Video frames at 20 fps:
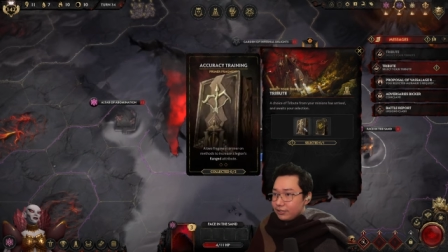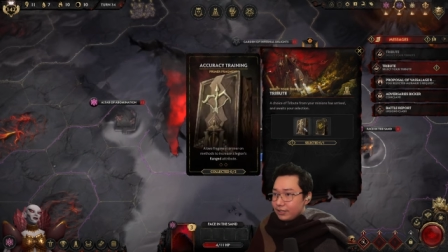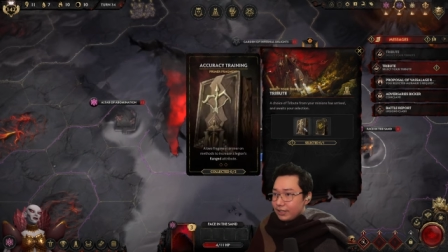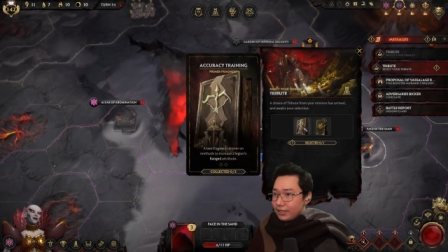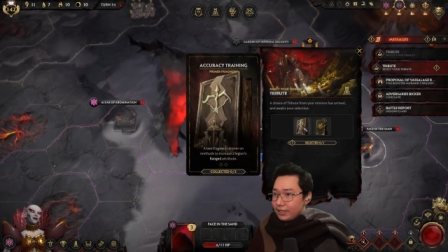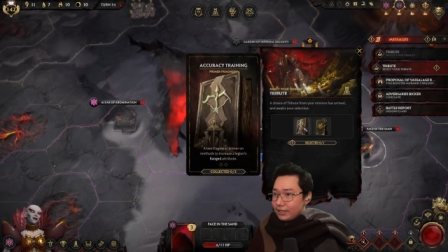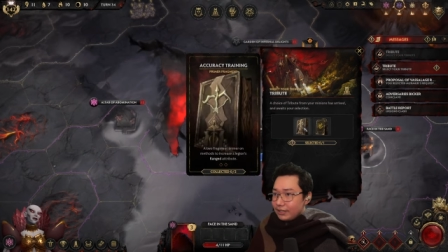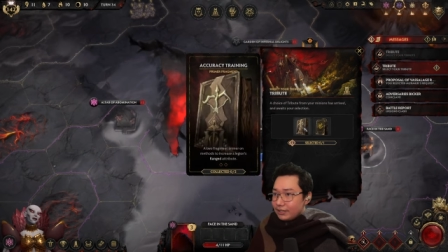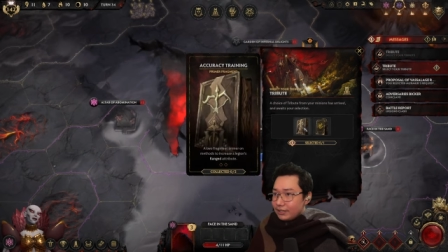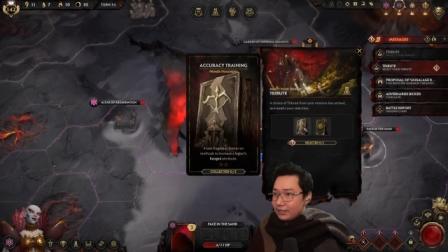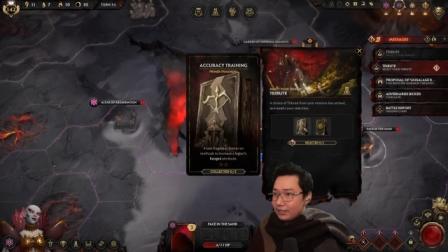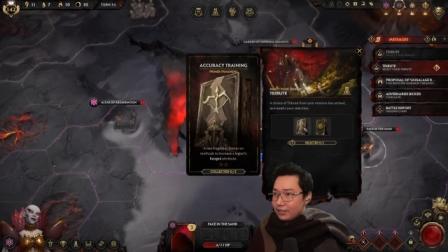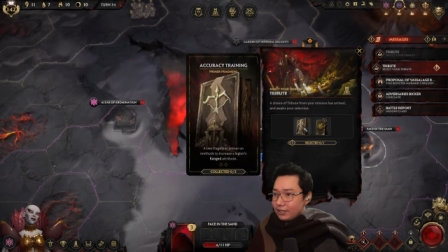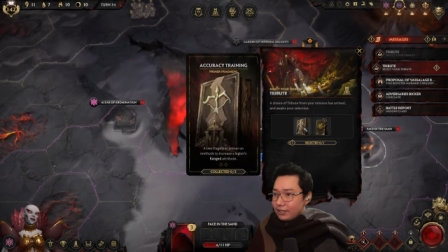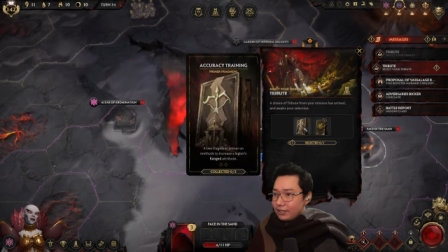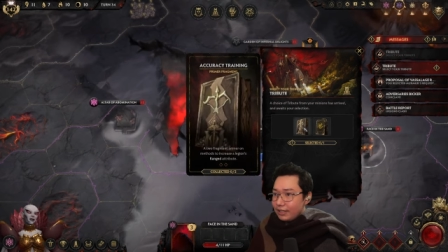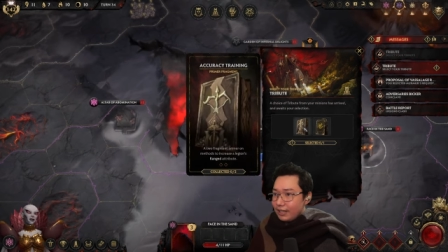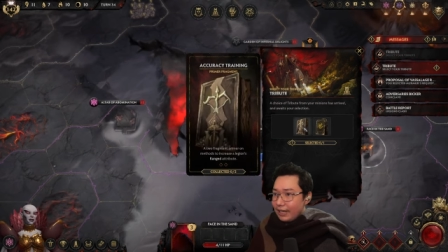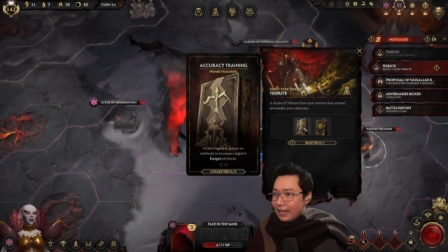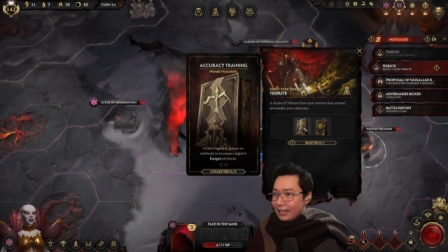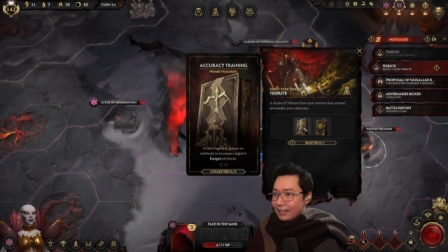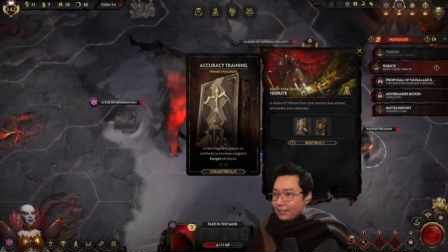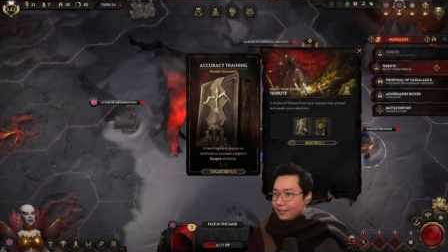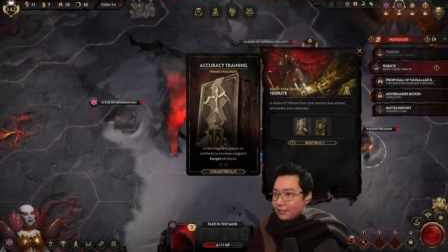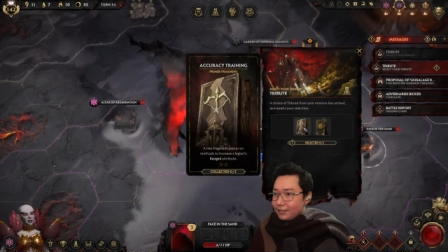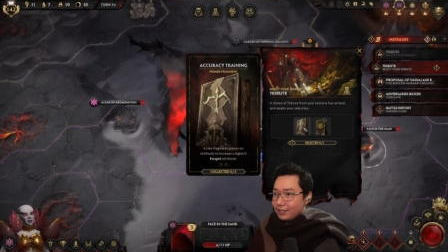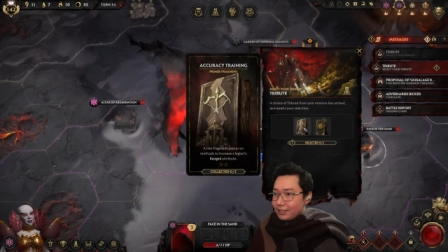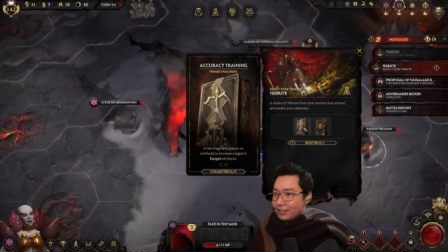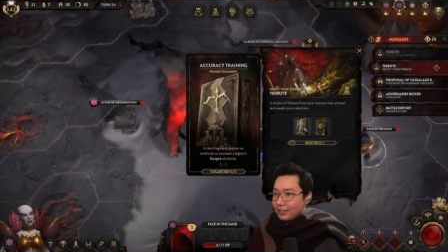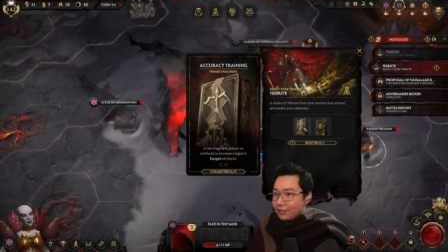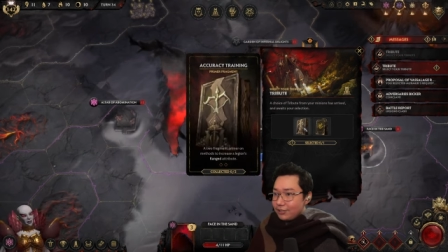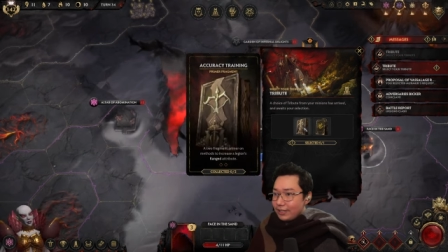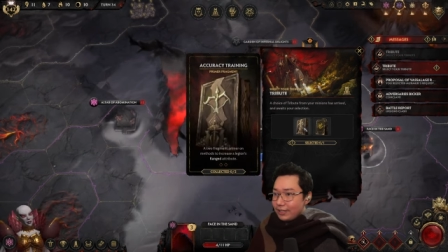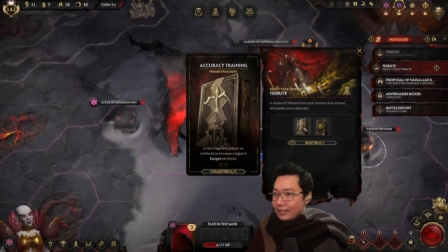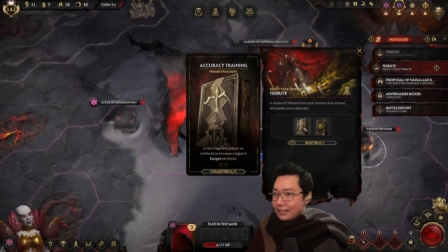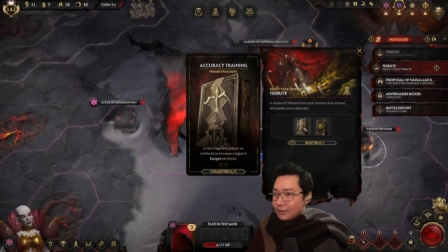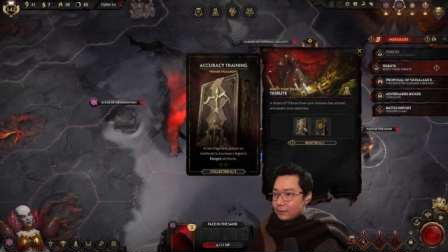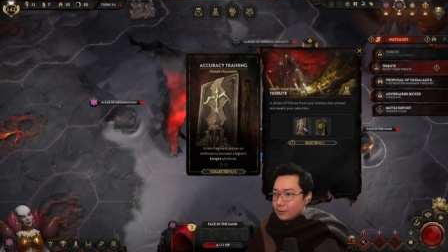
training is good. Accuracy training.